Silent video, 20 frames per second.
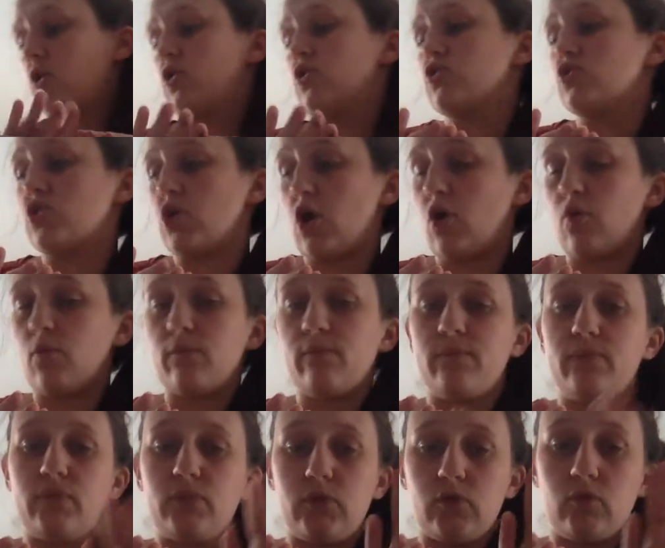So
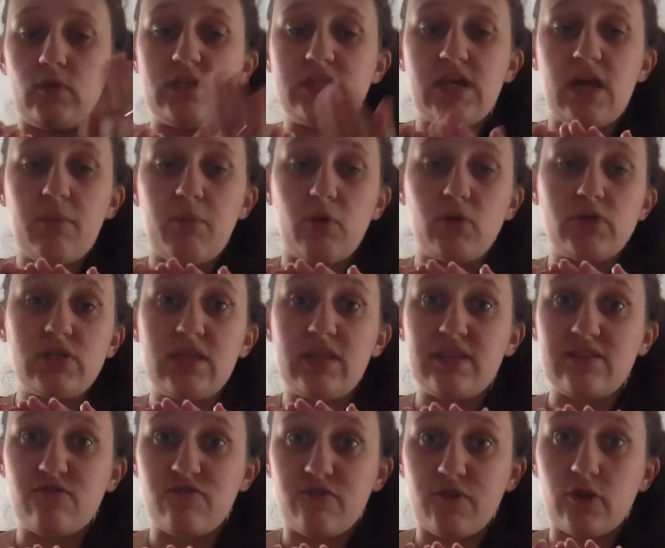the reason I posted
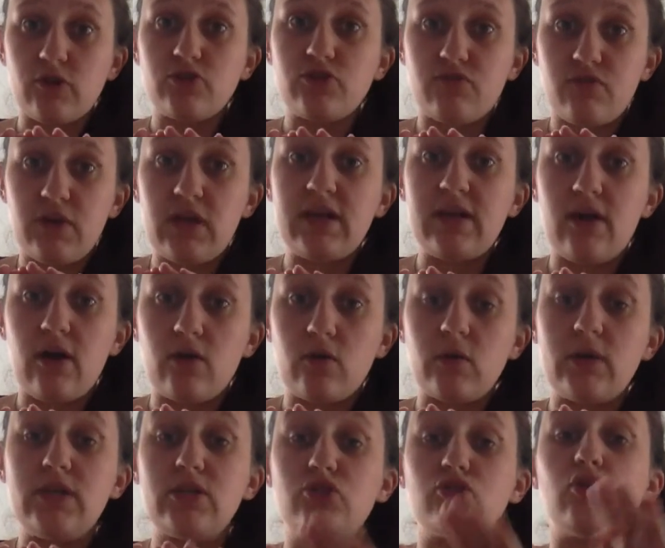this first video
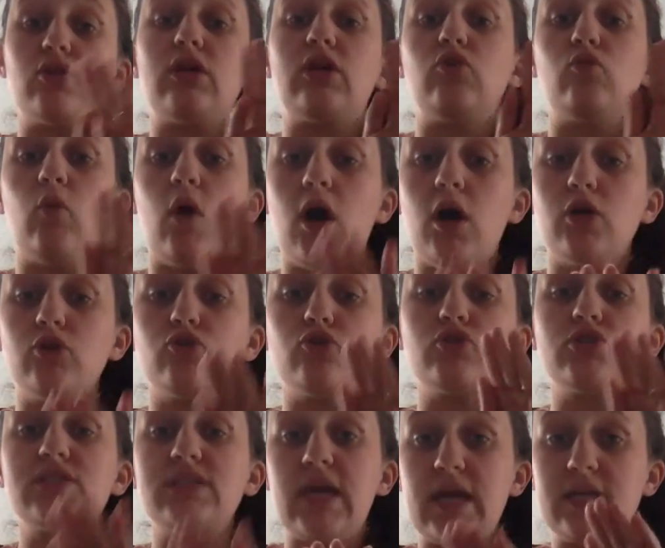is so that you
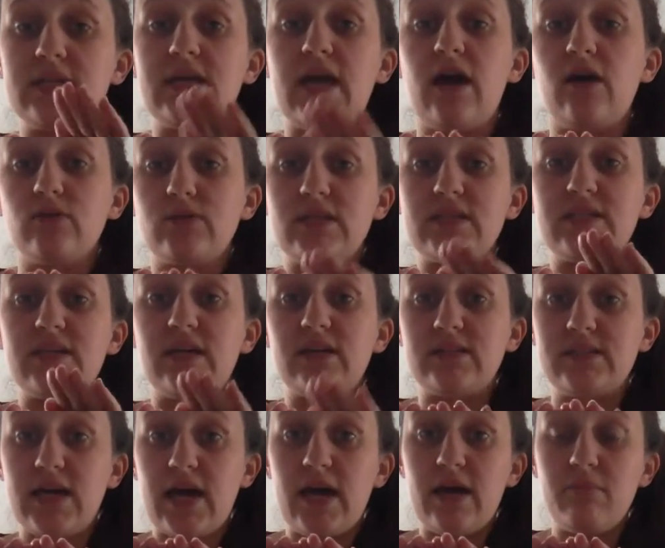understand how to tell
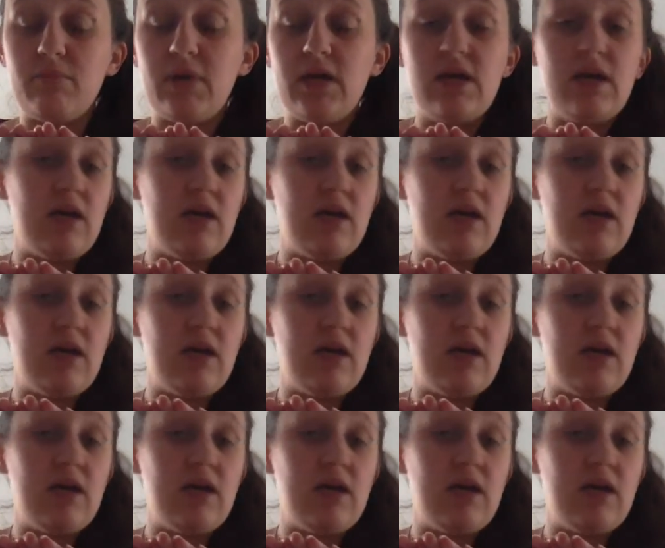time.